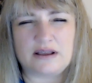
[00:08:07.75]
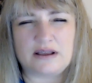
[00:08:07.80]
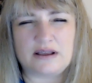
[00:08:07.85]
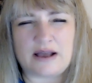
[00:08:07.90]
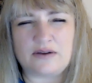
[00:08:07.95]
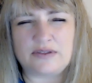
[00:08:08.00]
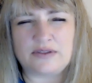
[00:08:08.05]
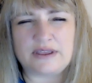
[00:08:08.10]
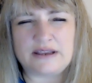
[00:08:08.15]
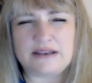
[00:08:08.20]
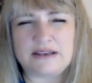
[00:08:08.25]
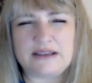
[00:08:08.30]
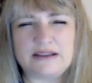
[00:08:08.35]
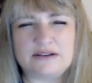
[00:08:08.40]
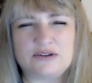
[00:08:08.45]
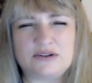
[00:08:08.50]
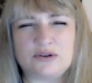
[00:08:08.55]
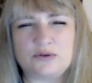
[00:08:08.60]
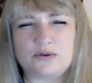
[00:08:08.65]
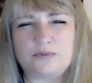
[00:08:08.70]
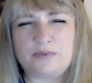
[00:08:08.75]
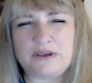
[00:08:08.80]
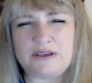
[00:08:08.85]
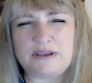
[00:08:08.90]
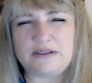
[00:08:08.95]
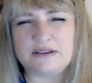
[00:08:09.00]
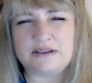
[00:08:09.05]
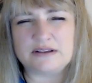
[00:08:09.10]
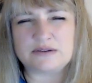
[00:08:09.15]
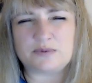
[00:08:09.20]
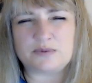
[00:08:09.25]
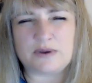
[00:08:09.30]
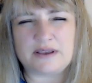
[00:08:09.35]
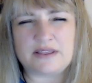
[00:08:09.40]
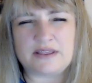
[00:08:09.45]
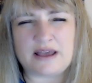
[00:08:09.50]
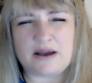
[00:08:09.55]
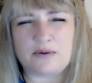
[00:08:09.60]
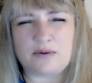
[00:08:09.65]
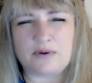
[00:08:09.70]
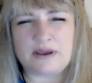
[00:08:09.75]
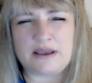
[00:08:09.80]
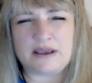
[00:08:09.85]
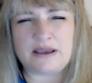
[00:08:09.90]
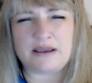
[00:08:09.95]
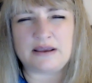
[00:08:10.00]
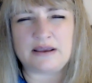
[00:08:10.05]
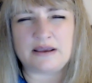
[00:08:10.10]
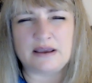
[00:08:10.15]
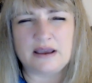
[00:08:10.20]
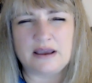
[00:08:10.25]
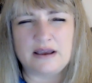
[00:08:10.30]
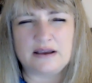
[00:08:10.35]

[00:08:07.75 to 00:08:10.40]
how they need to be this way, that way,